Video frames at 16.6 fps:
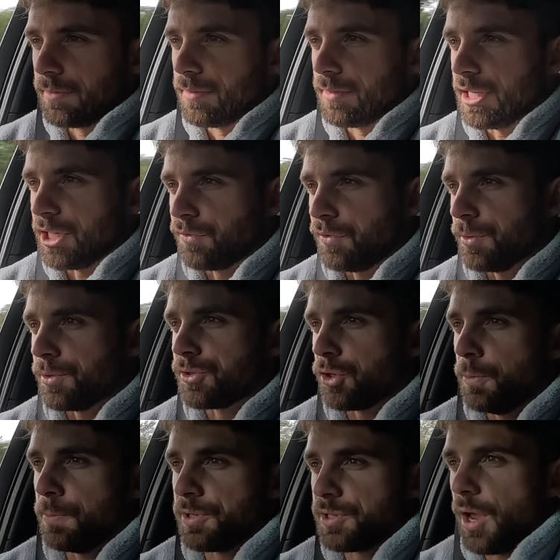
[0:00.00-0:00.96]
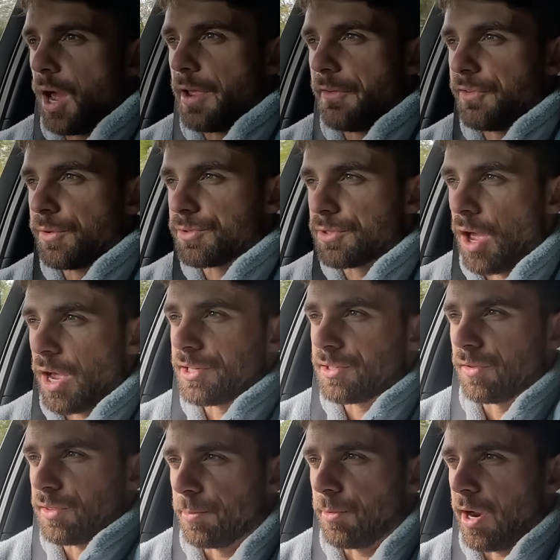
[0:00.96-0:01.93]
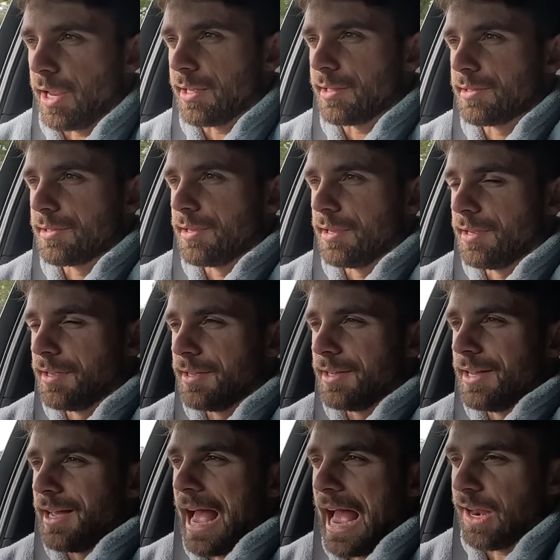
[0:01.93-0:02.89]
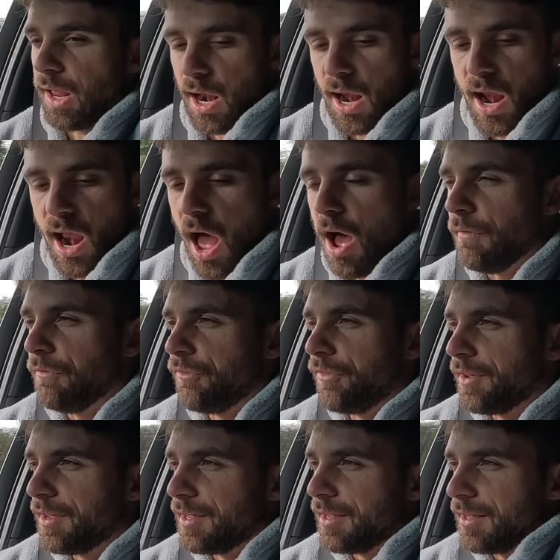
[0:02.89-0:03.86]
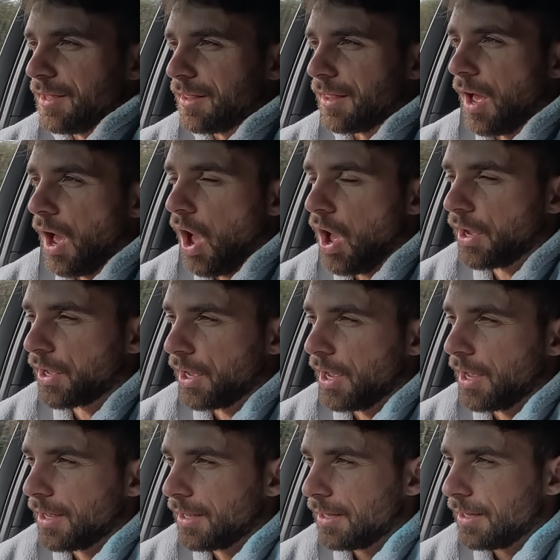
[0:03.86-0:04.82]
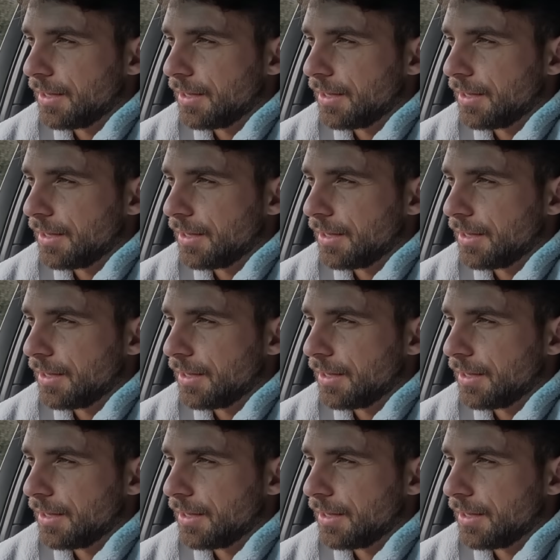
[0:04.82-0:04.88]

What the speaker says: This feels super tight, feels nice on the brakes. And I love the Hartger